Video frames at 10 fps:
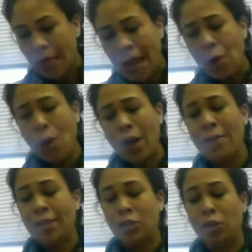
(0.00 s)
want to
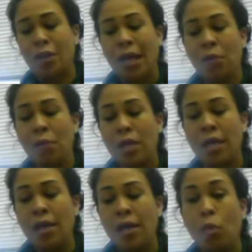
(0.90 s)
make sure that
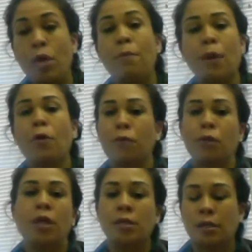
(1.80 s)
we build
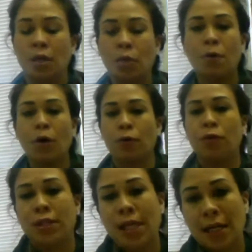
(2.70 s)
for this. We build for
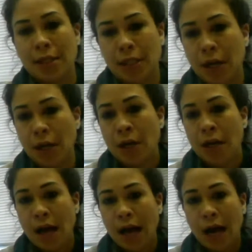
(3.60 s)
this next year
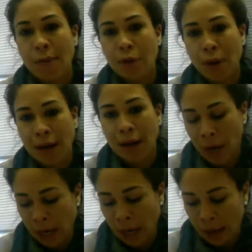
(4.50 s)
the right
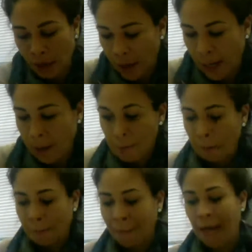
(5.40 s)
way. All right.
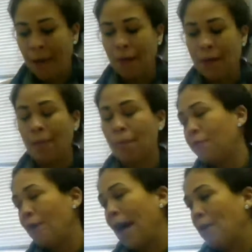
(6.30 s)
Number
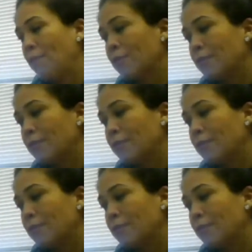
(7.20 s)
5,